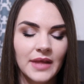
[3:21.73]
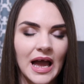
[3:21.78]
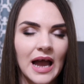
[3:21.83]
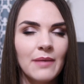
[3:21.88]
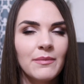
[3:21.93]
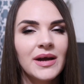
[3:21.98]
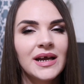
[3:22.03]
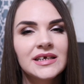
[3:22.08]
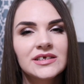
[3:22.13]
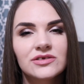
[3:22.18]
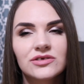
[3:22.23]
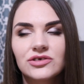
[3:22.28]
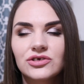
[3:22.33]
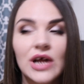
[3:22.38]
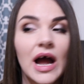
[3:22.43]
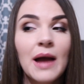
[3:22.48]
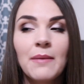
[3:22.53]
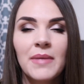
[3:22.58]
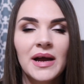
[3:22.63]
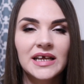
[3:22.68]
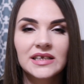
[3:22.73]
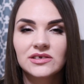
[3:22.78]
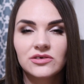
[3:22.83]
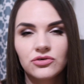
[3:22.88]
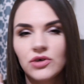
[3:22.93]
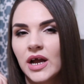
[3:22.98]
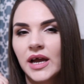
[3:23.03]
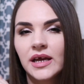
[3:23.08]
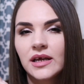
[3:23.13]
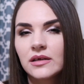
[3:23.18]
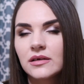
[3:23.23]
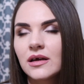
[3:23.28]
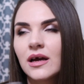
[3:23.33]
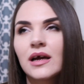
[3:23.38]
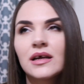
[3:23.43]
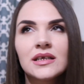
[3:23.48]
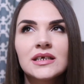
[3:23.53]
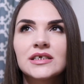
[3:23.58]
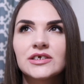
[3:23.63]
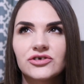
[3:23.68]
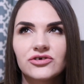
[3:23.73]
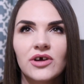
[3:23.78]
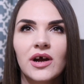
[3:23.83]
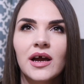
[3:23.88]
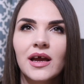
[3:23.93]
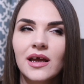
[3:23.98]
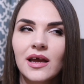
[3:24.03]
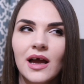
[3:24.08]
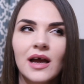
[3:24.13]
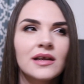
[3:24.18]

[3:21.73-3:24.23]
I might try it. I need to try it.